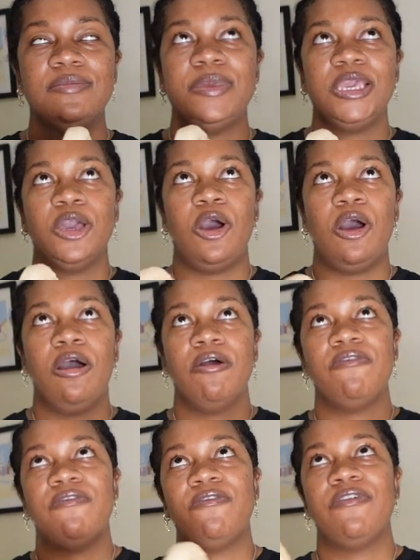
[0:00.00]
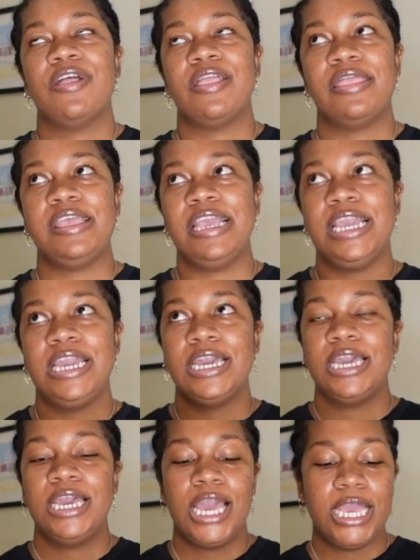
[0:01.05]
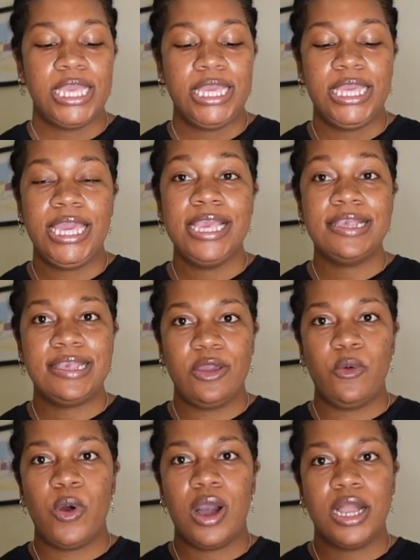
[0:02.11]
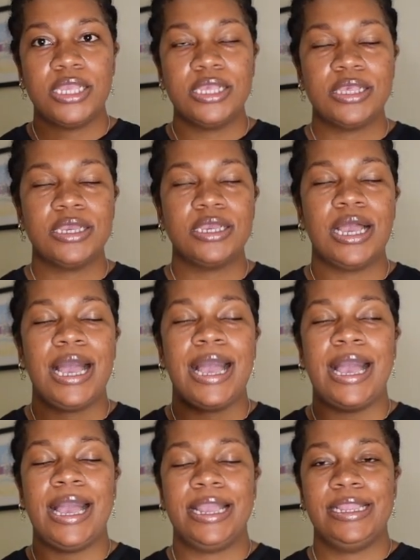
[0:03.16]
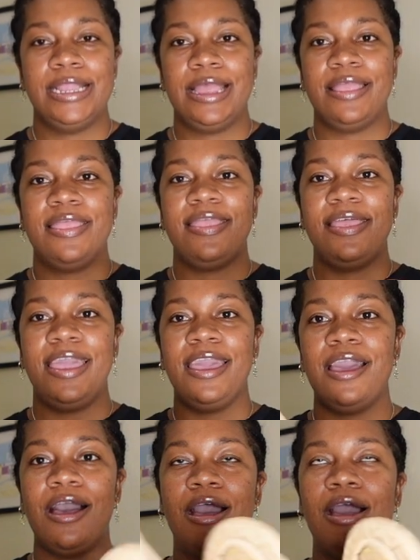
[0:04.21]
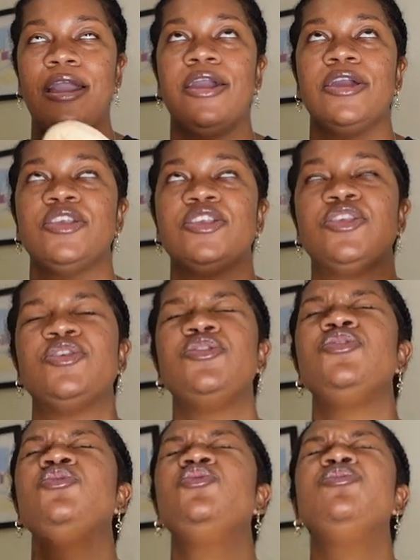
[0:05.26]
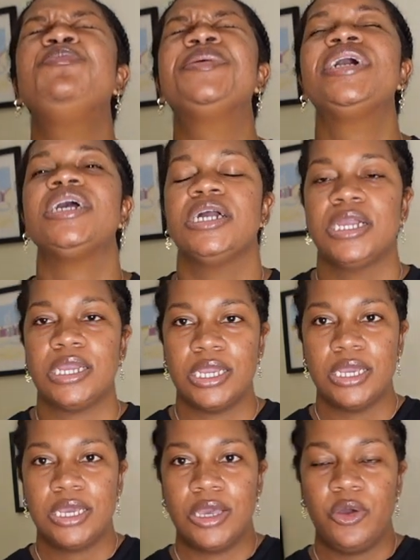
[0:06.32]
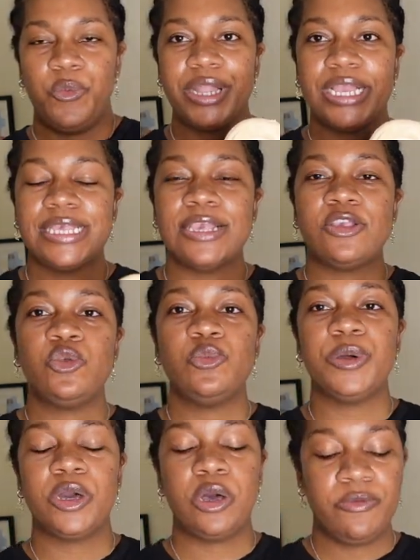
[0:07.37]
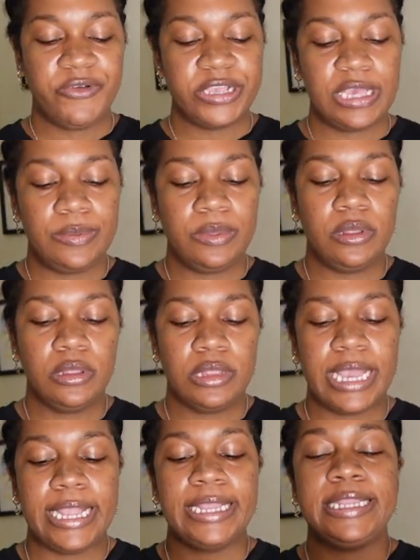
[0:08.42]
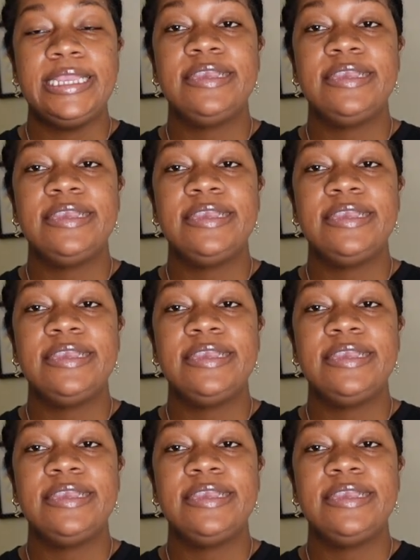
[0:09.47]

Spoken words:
me of the Yeezy ones, and they are super, when I say super comfortable, like they